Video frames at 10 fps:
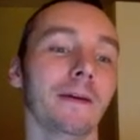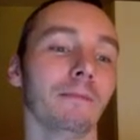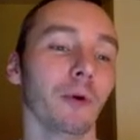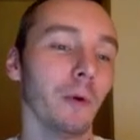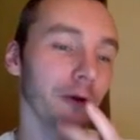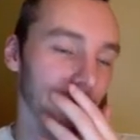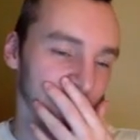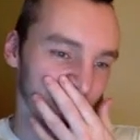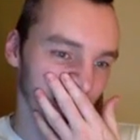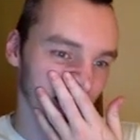But we won't do
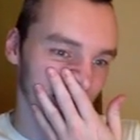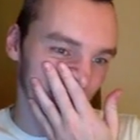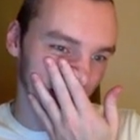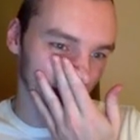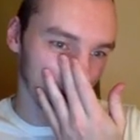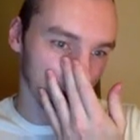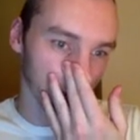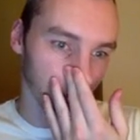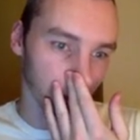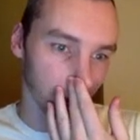that just yet.
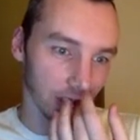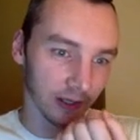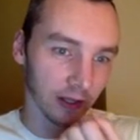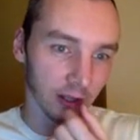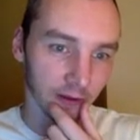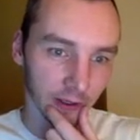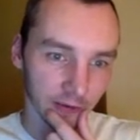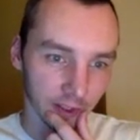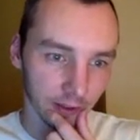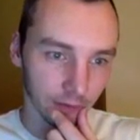And then the other thing I
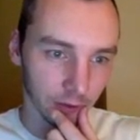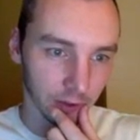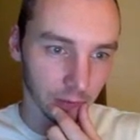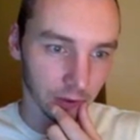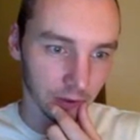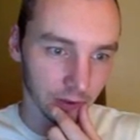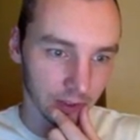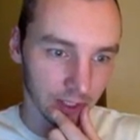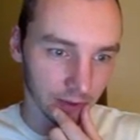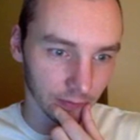was thinking of doing
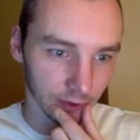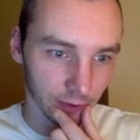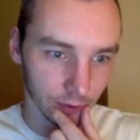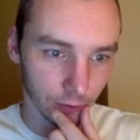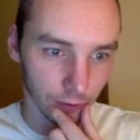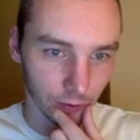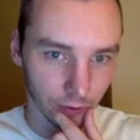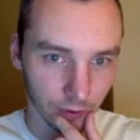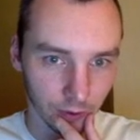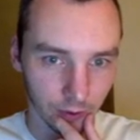was let's
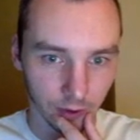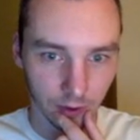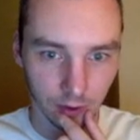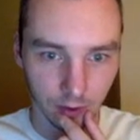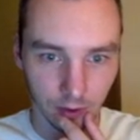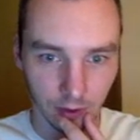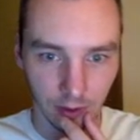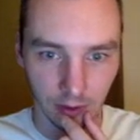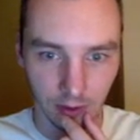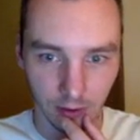restore
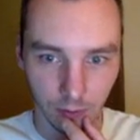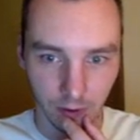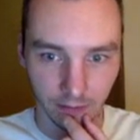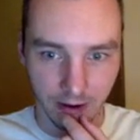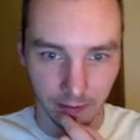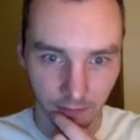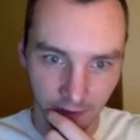the quite rapid